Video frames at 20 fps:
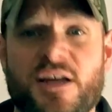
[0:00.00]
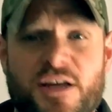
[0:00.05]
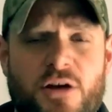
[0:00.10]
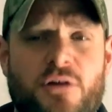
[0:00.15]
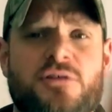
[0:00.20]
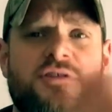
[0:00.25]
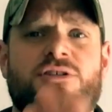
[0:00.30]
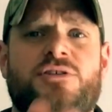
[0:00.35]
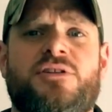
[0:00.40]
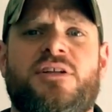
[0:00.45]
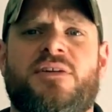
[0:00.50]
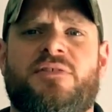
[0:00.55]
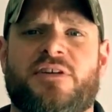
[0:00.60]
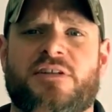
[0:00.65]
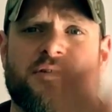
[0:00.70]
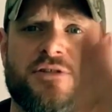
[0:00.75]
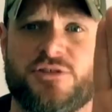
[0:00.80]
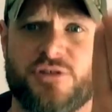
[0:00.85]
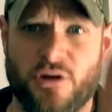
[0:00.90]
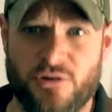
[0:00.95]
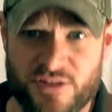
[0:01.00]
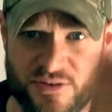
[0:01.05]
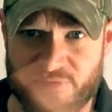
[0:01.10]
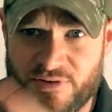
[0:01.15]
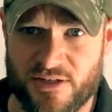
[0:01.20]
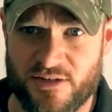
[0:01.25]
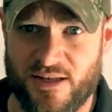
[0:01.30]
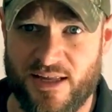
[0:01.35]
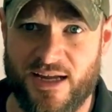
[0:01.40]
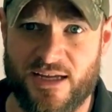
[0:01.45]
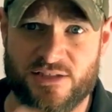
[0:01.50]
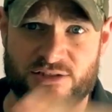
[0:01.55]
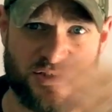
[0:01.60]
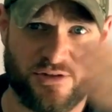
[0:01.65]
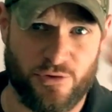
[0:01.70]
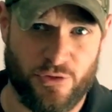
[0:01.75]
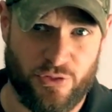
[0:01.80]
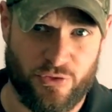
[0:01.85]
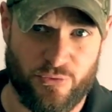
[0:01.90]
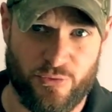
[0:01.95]
You know, do different, go different lengths.
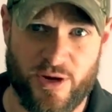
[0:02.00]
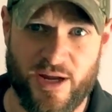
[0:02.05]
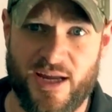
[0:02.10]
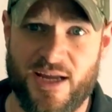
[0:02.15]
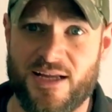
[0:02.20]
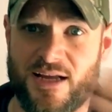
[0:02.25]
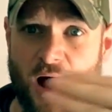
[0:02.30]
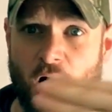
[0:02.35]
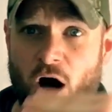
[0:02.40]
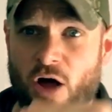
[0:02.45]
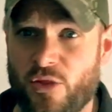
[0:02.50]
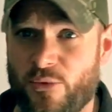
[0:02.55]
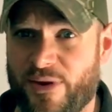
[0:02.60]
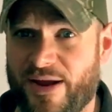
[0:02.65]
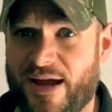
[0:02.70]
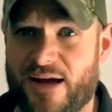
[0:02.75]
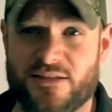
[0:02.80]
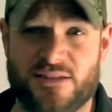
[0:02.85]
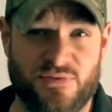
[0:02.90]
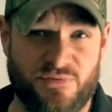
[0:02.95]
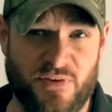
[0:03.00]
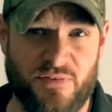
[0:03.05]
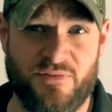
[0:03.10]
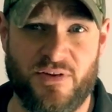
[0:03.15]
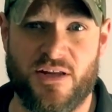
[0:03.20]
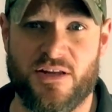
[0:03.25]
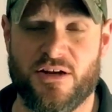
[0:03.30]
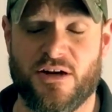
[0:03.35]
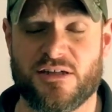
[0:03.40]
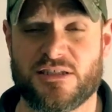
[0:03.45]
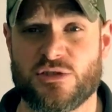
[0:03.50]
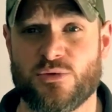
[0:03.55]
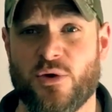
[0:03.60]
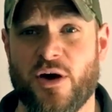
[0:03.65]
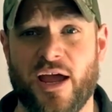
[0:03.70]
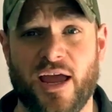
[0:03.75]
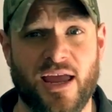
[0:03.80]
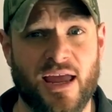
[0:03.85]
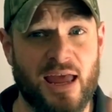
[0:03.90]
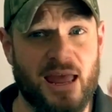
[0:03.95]
Go three all the way out to fifteen yards
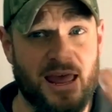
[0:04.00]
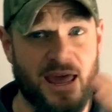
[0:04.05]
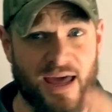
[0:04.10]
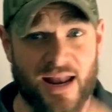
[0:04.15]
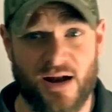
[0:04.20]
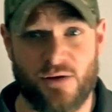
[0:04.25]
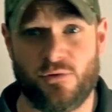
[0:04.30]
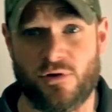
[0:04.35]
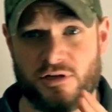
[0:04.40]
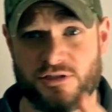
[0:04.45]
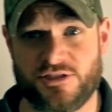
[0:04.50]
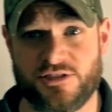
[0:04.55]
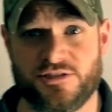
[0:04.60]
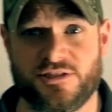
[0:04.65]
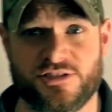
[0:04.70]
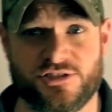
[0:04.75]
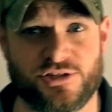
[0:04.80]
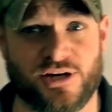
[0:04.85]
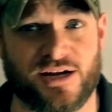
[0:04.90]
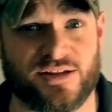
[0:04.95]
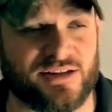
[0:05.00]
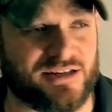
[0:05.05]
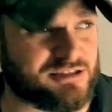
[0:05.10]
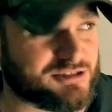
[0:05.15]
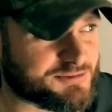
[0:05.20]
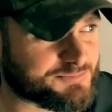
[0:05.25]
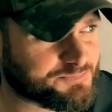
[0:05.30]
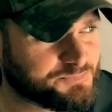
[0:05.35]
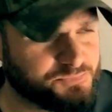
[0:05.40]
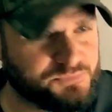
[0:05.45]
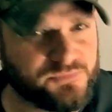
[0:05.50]
away, and I want you to try this.